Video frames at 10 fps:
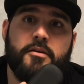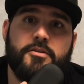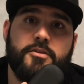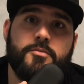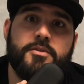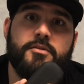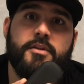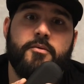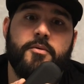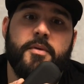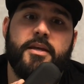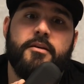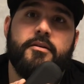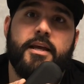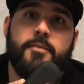Tombstone that we make
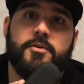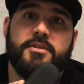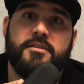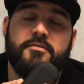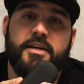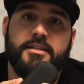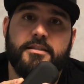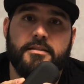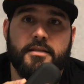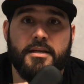here at Hamilton Devices.